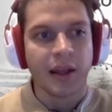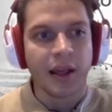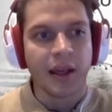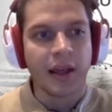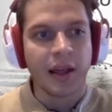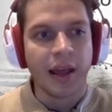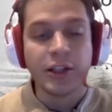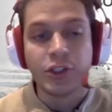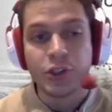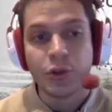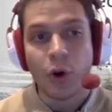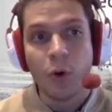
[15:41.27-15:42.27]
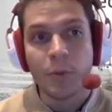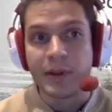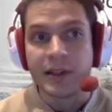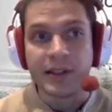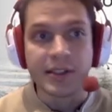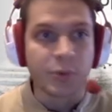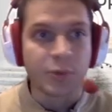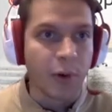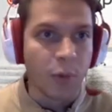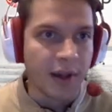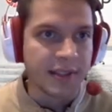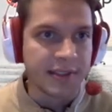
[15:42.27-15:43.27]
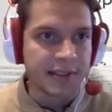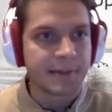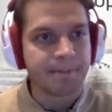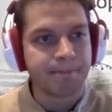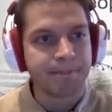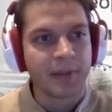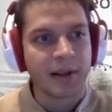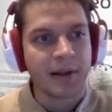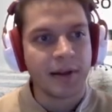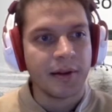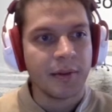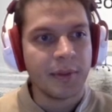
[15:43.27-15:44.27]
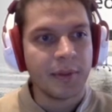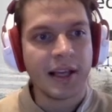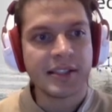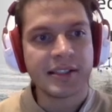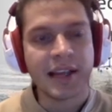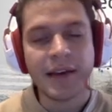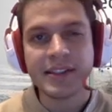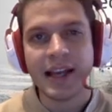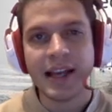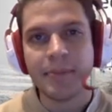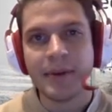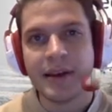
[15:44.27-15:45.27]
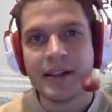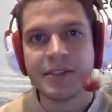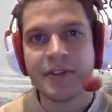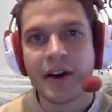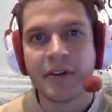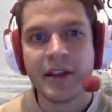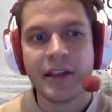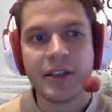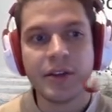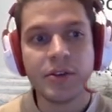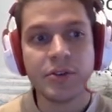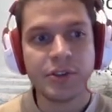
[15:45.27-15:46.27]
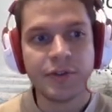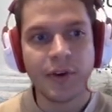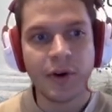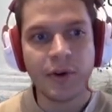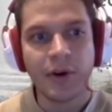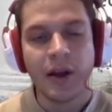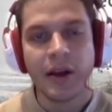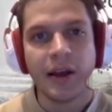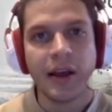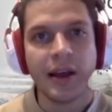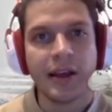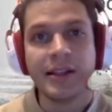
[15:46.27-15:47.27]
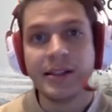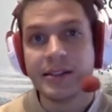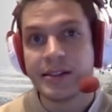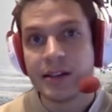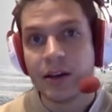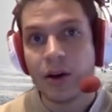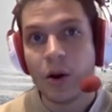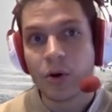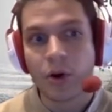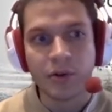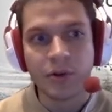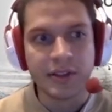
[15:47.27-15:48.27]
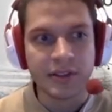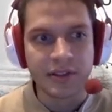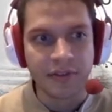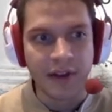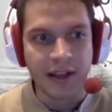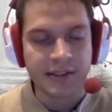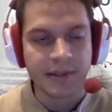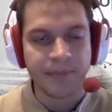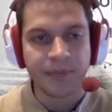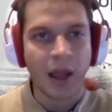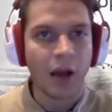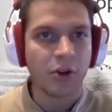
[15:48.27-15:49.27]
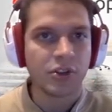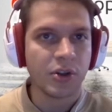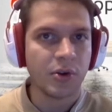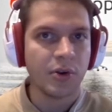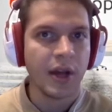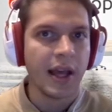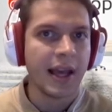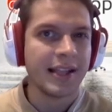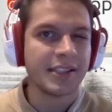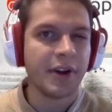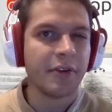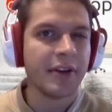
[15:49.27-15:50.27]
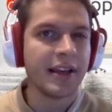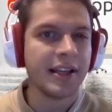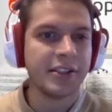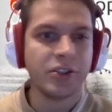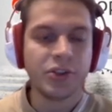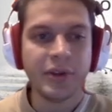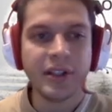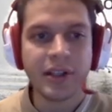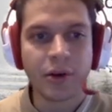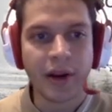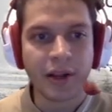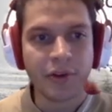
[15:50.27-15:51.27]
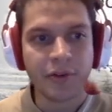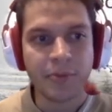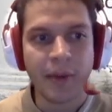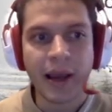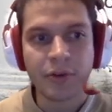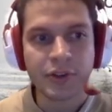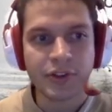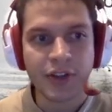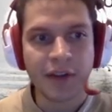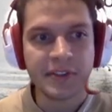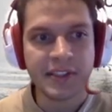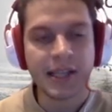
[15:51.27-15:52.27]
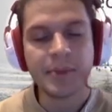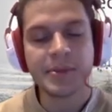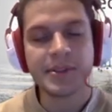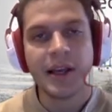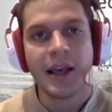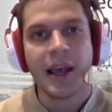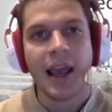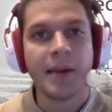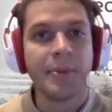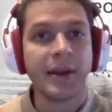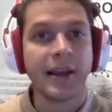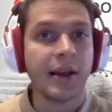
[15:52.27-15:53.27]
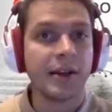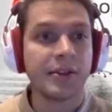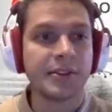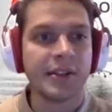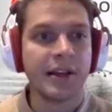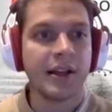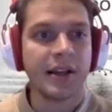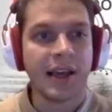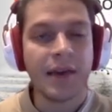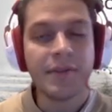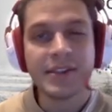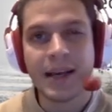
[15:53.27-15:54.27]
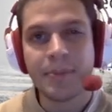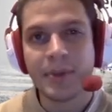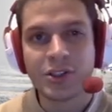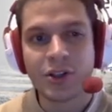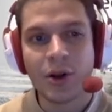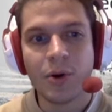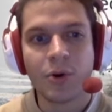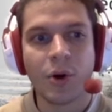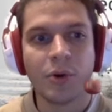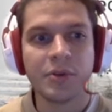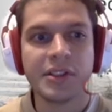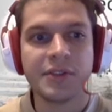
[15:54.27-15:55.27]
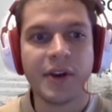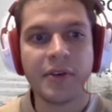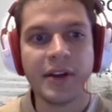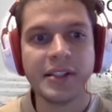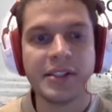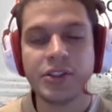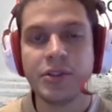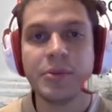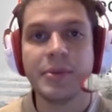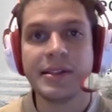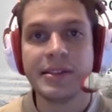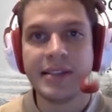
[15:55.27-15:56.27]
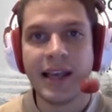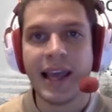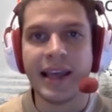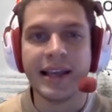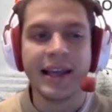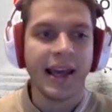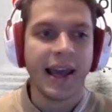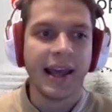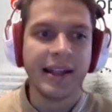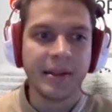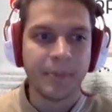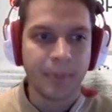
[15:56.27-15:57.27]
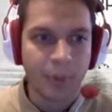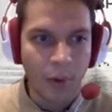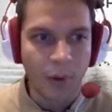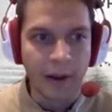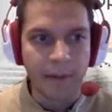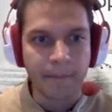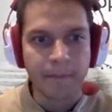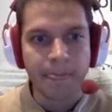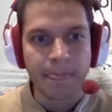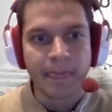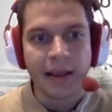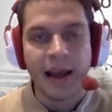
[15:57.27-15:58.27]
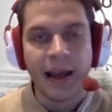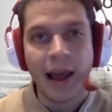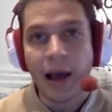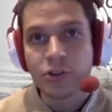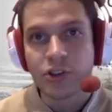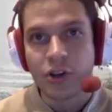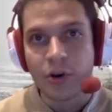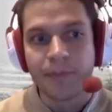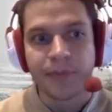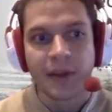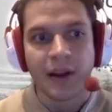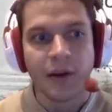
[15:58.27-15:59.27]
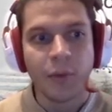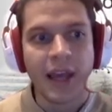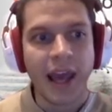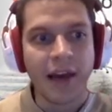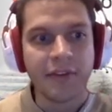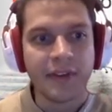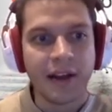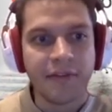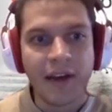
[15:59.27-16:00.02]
uh, and to open these requests. Because Canvas app is very useful uh, in his low-code interface. Also, it's very easy to integrate with Microsoft Teams, and because uh, Canvas app is low-code, it's very easy to maintain and deploy. Uh, also, we have a